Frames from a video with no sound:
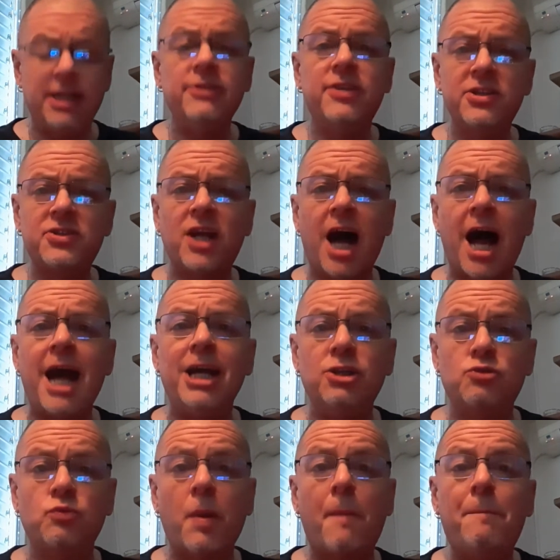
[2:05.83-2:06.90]
This guy
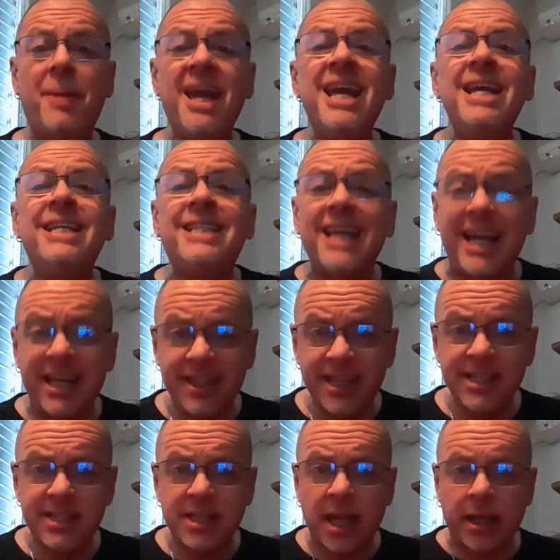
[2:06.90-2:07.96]
is repeating
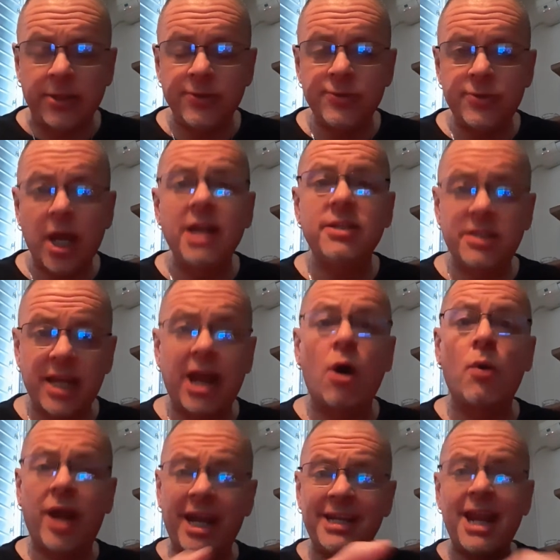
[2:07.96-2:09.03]
this sentence and saying,
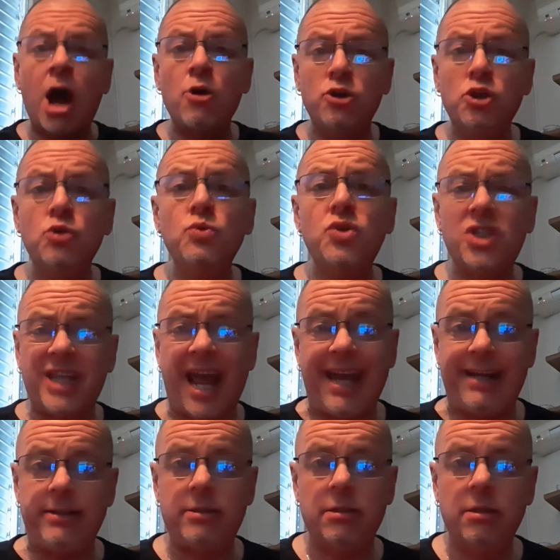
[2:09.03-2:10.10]
"Okay, now you say
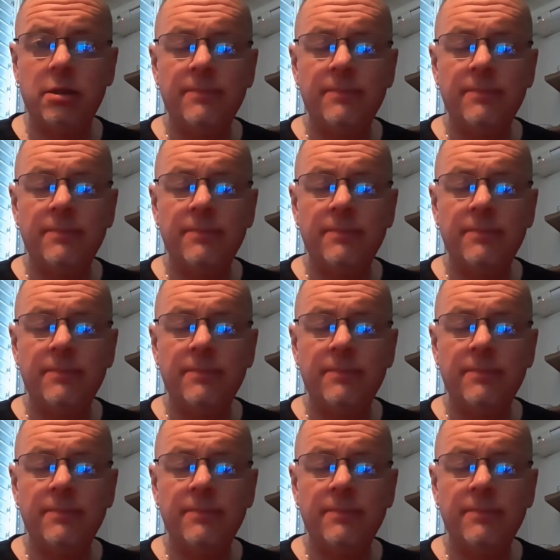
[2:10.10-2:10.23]
it."